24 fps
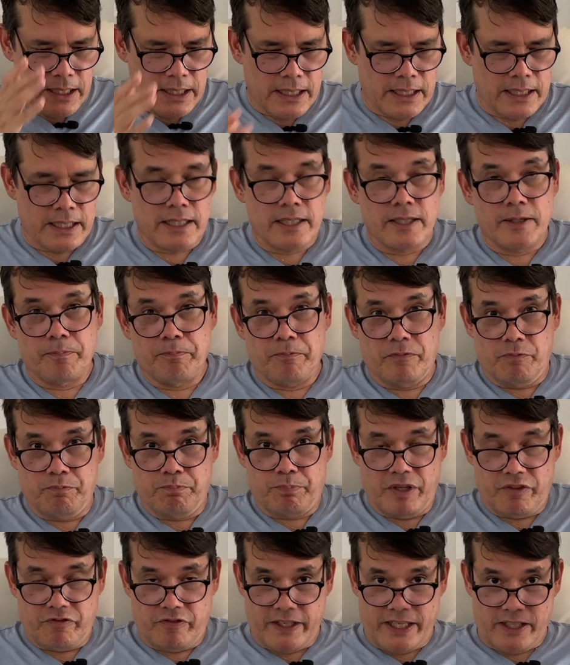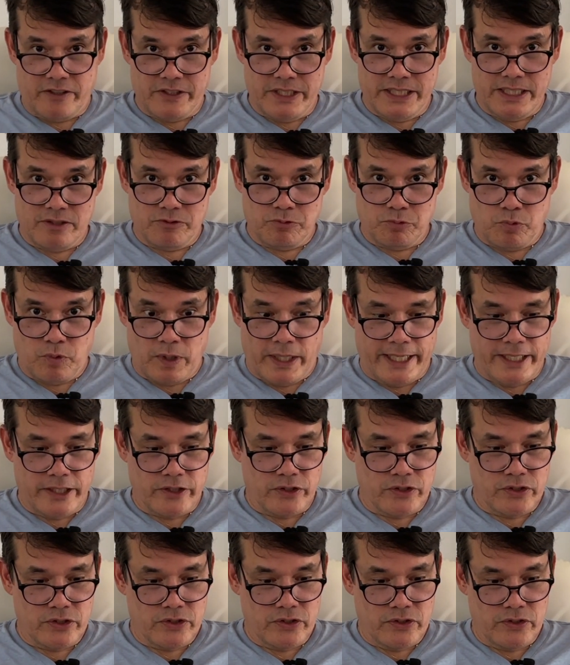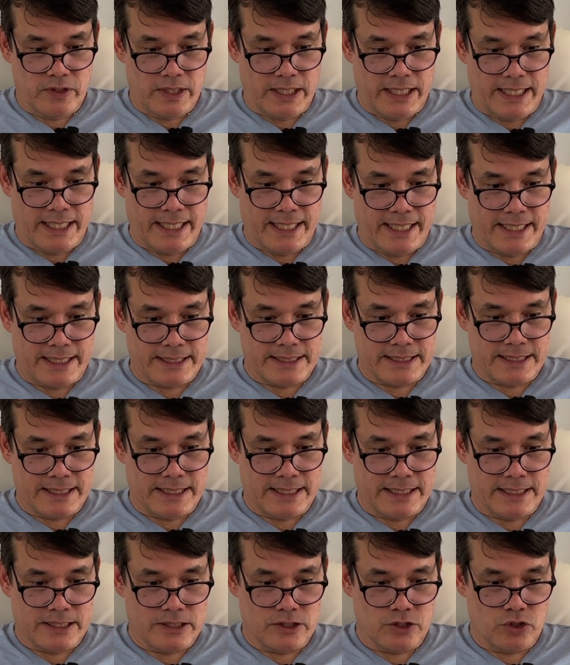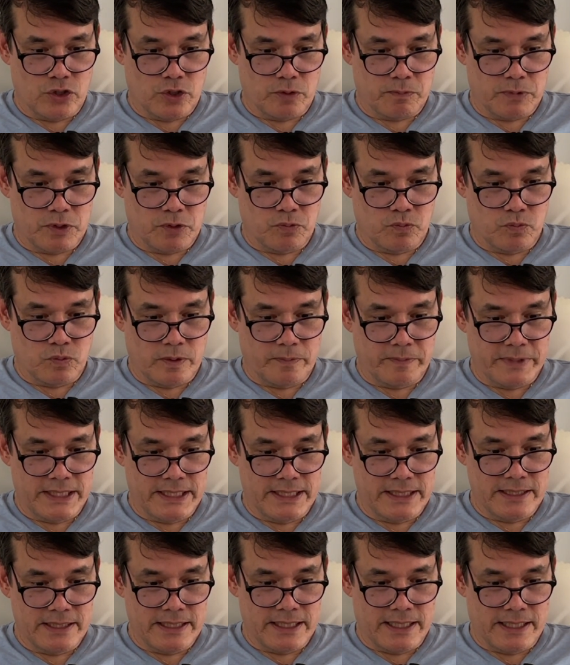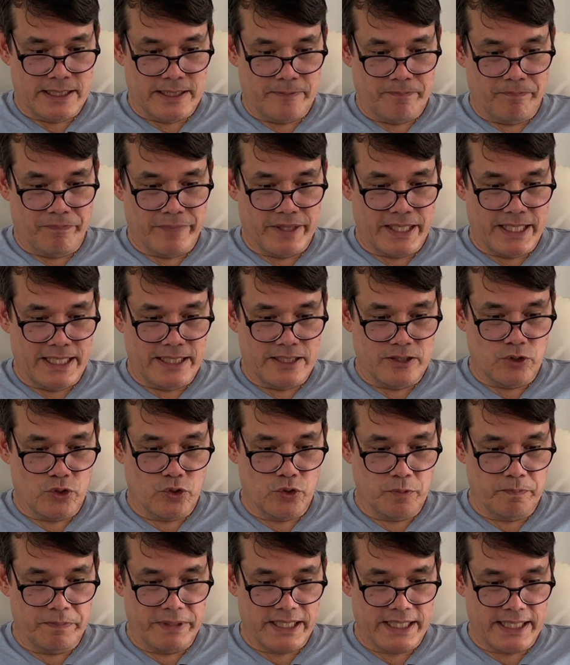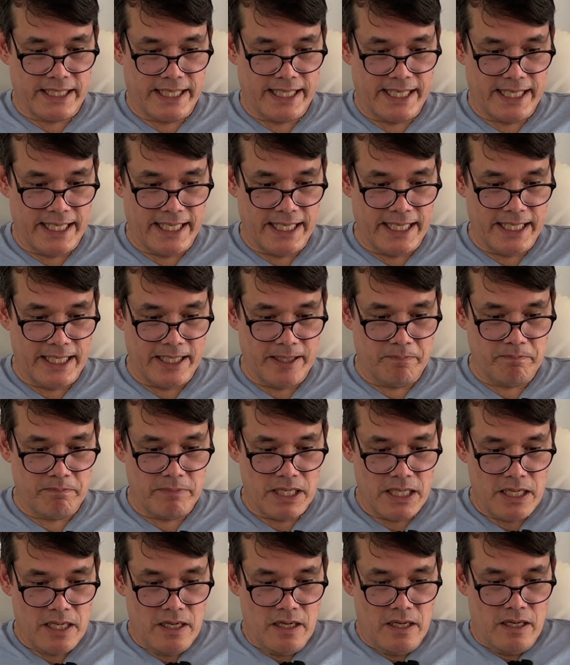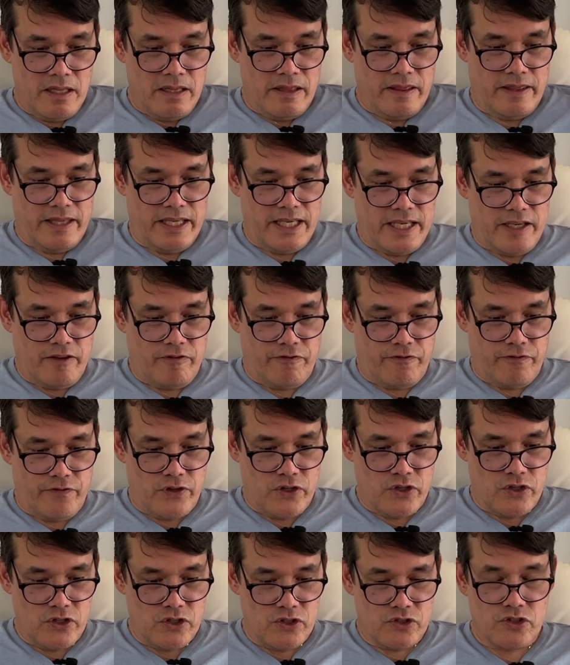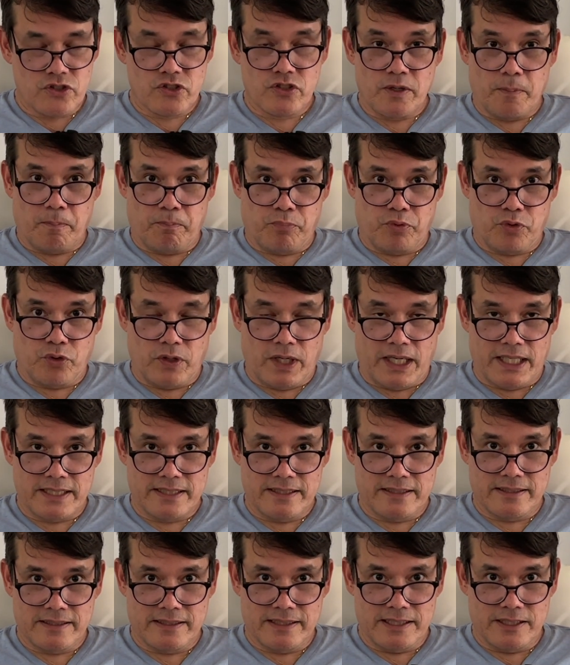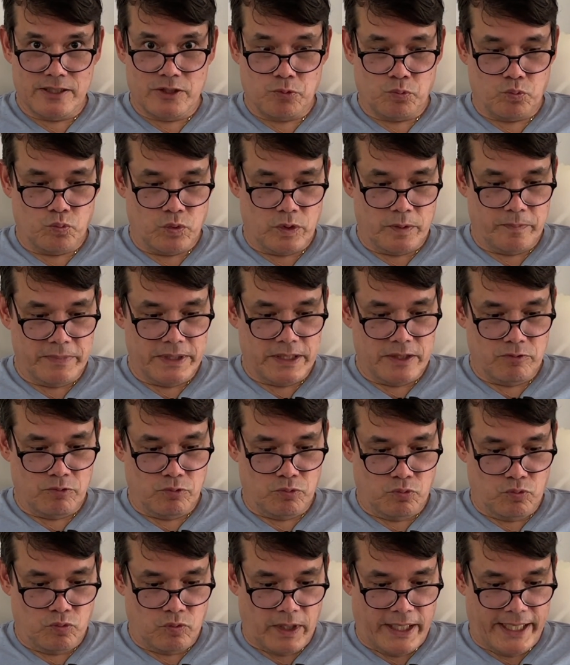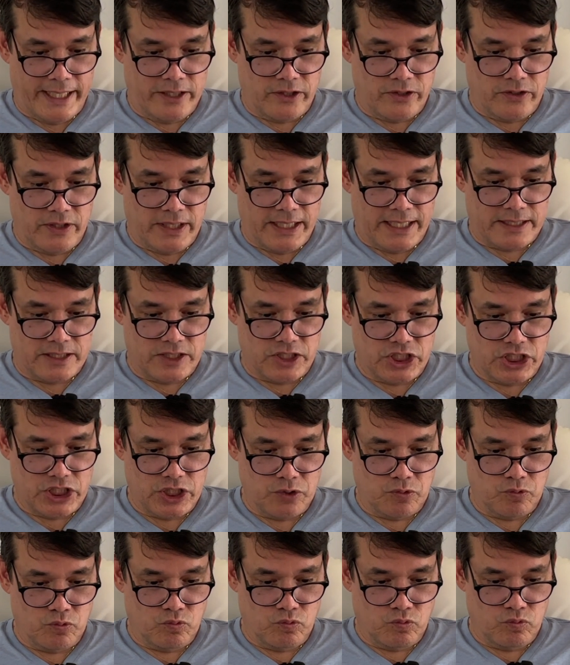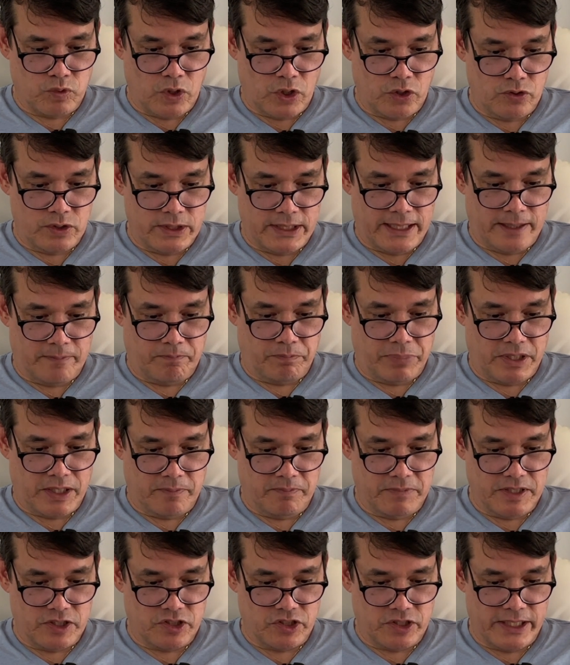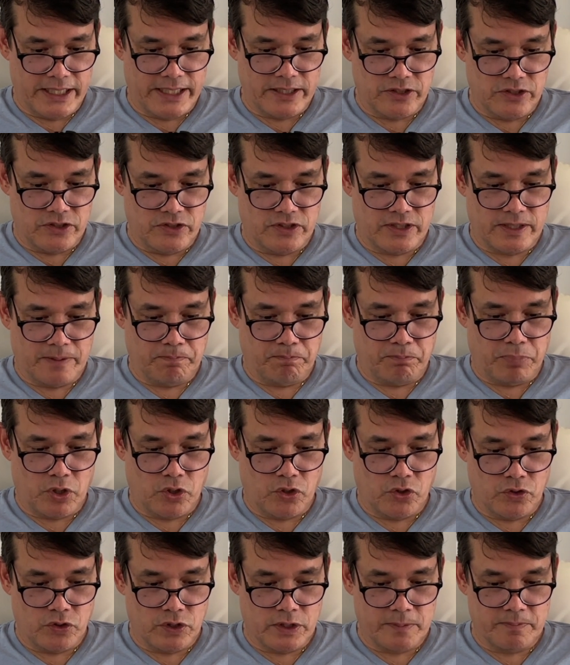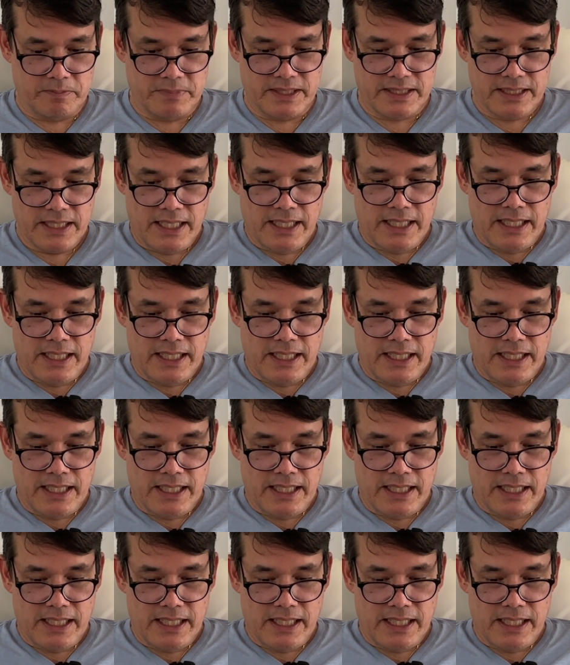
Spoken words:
Bavarian writer and a noble woman who became the first Protestant woman writer, and she wrote and published letters and poems